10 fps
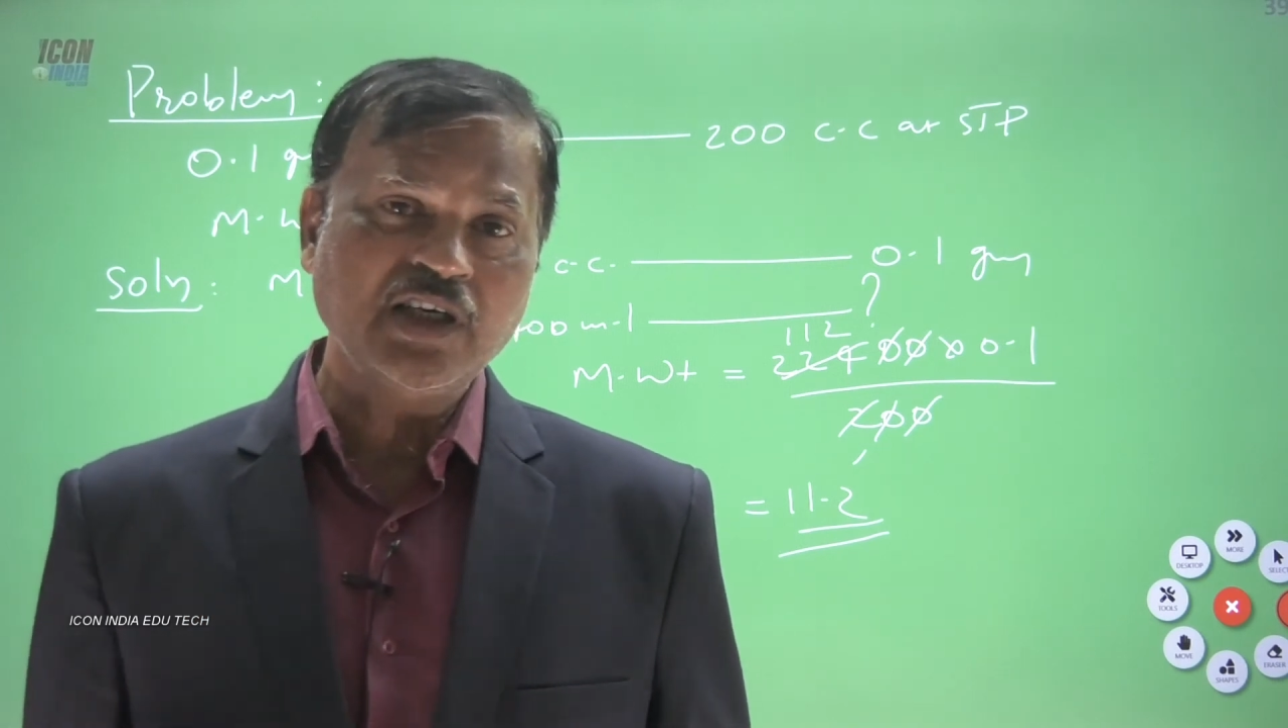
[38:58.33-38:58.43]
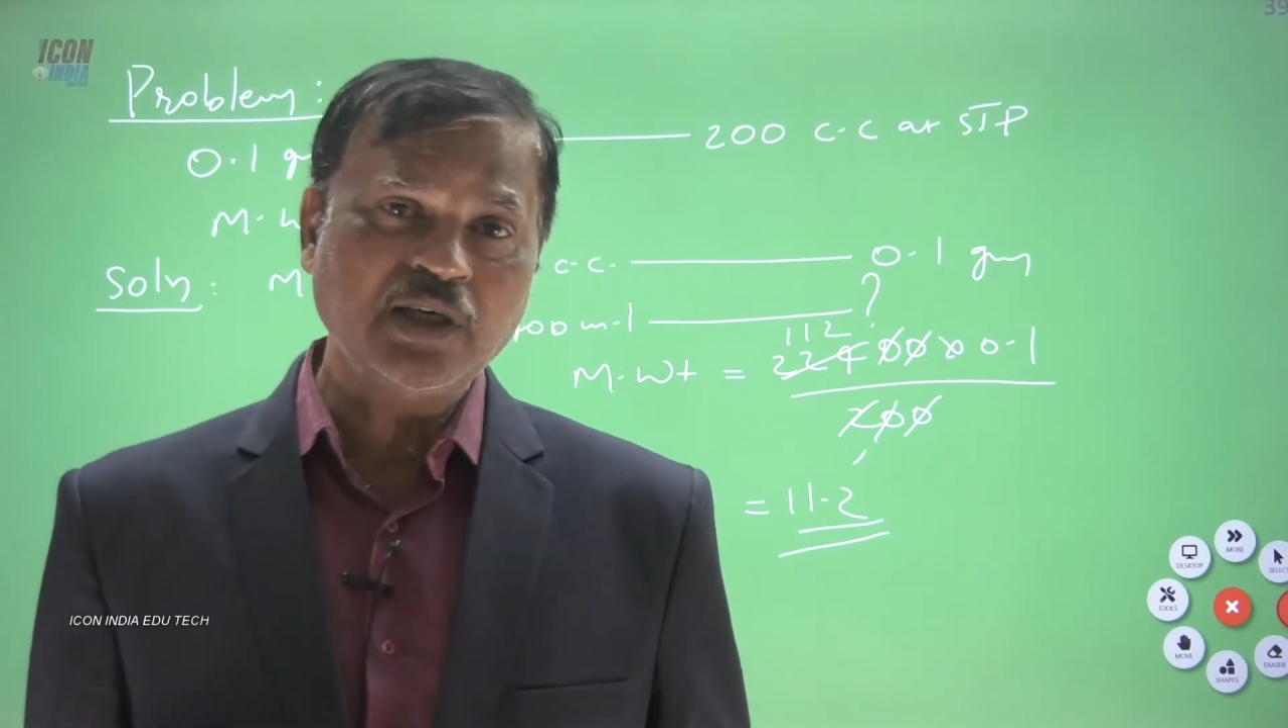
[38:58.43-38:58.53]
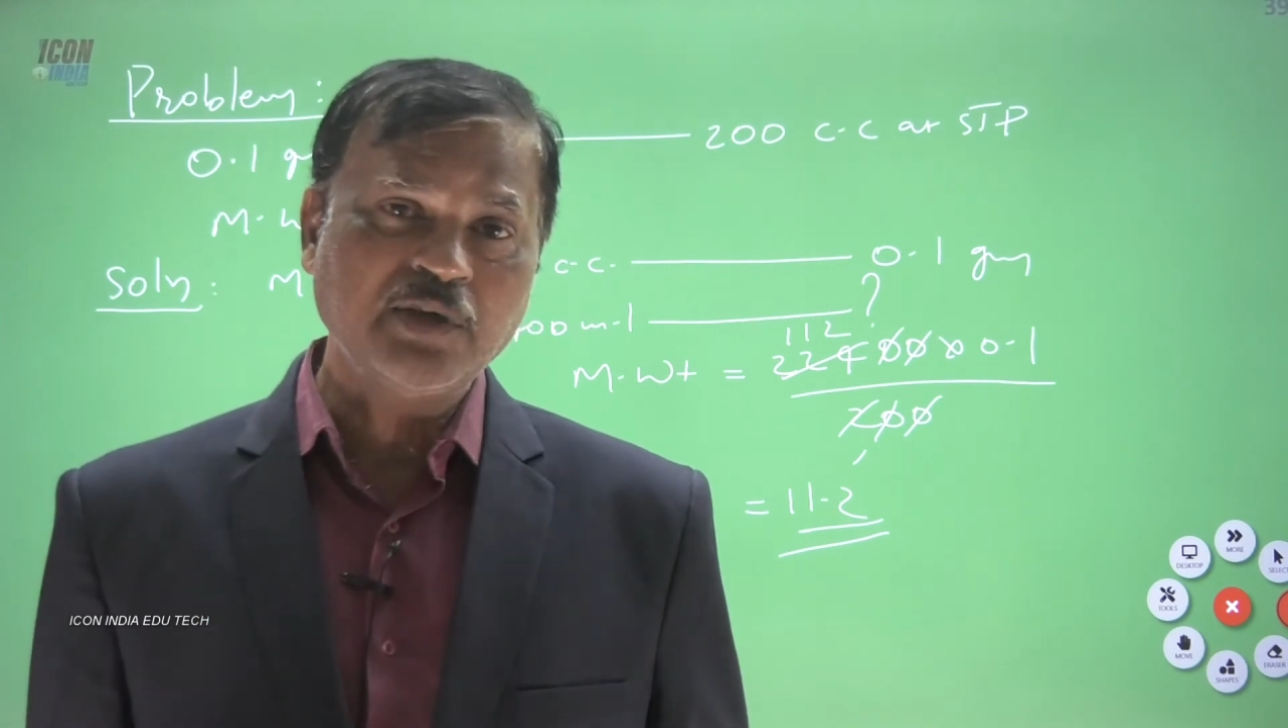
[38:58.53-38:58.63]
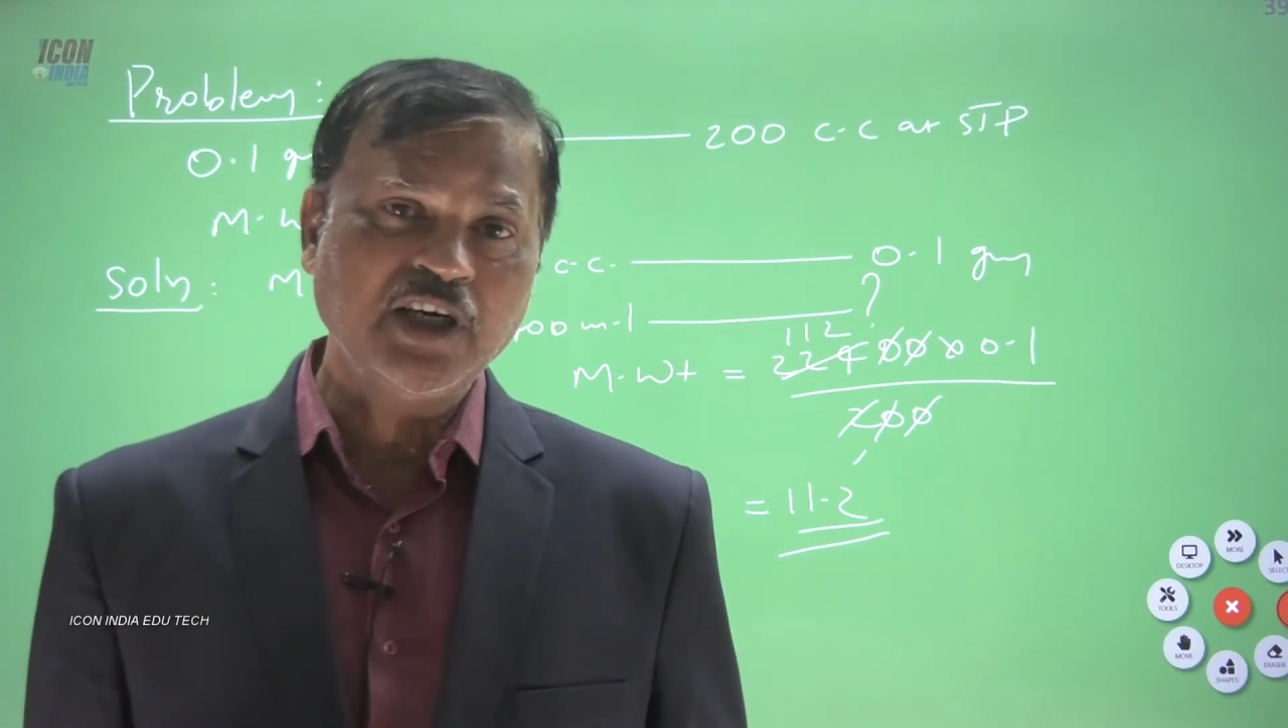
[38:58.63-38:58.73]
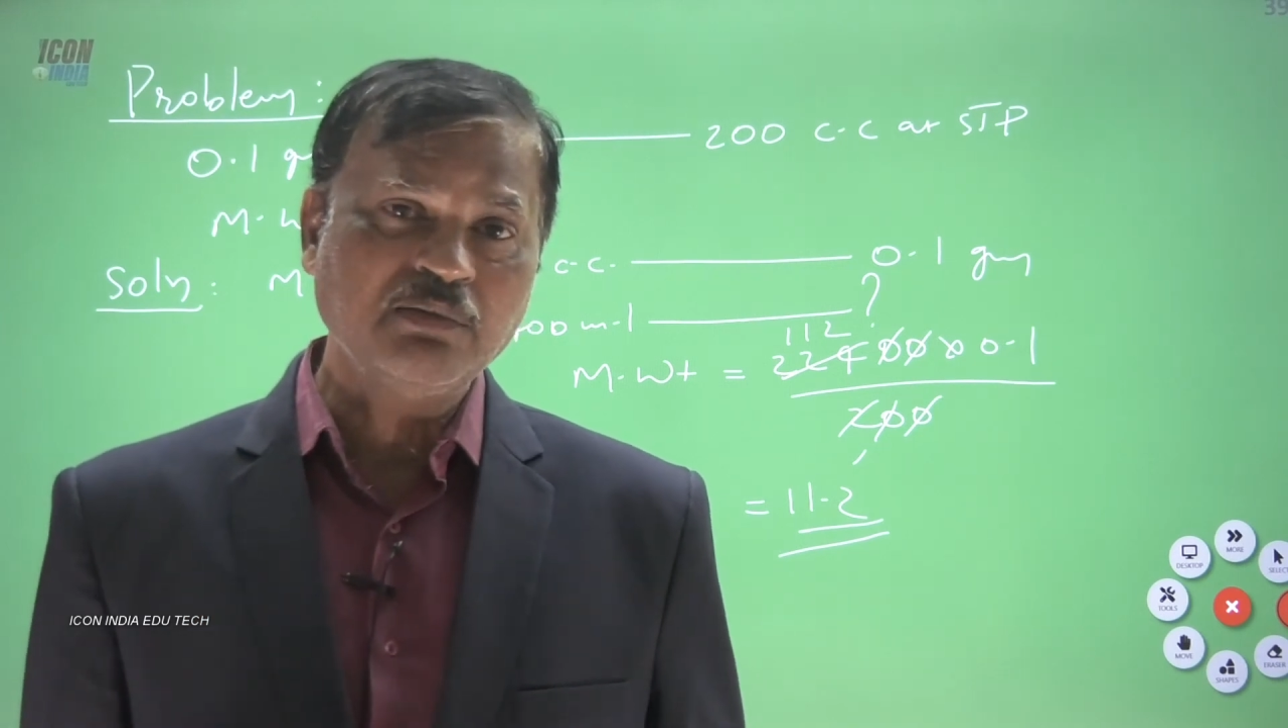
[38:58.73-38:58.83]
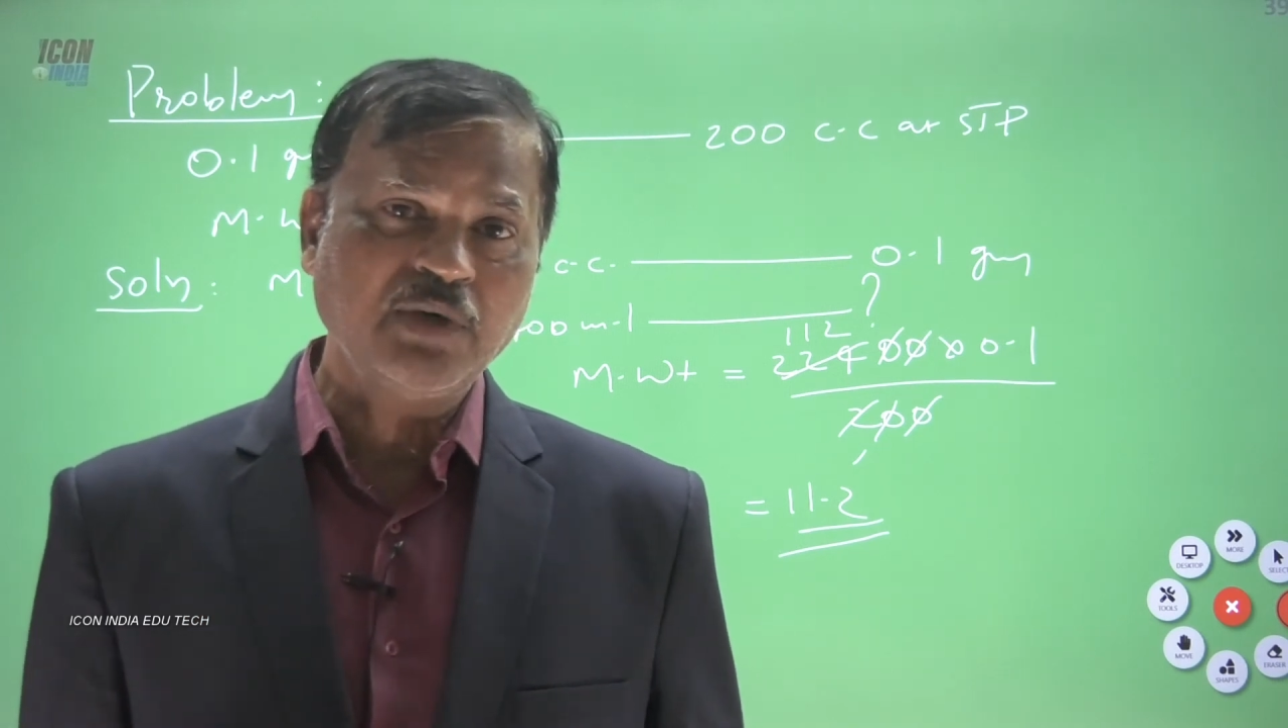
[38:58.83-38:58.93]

weights are